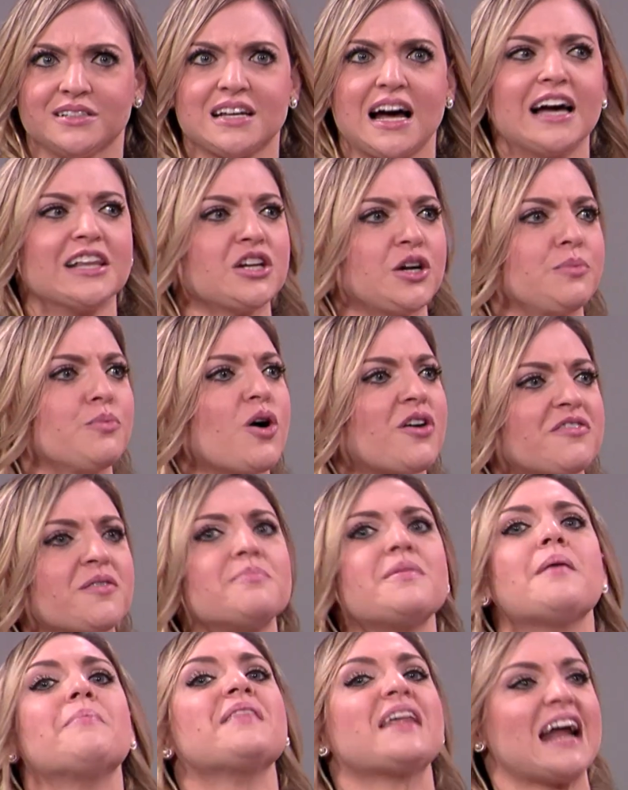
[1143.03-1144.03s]
I learn more from
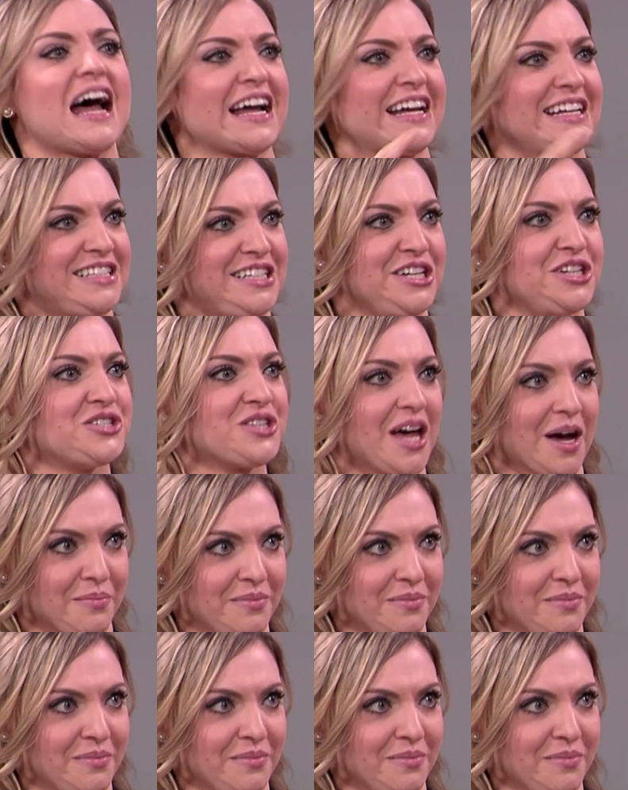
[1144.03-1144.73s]
them than I could teach them.